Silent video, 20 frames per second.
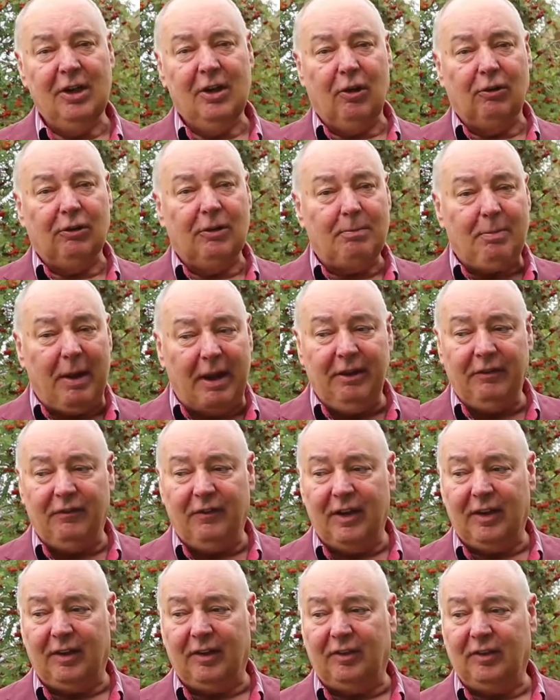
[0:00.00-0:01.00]
or a
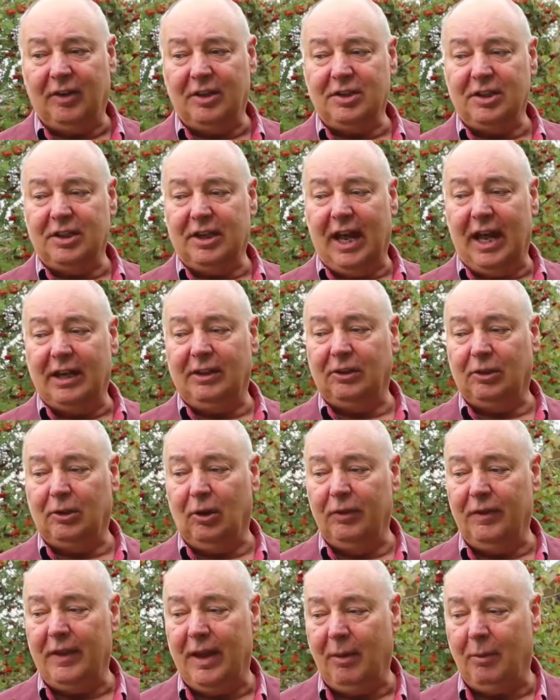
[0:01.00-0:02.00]
benefit decision hadn't
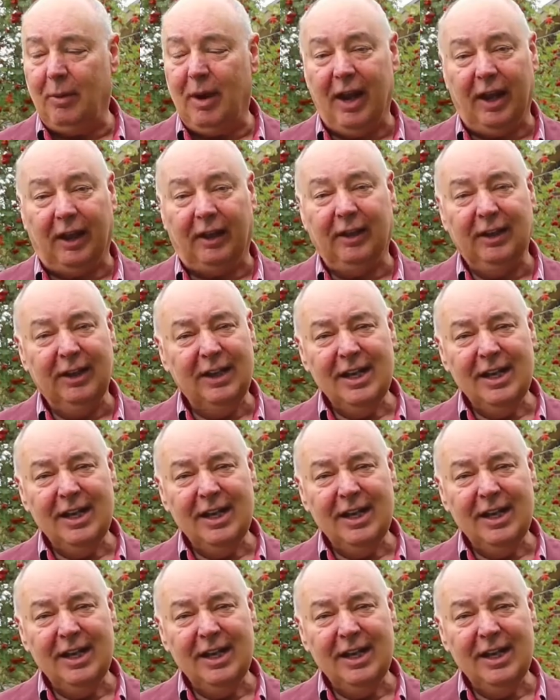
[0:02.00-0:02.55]
gone their way,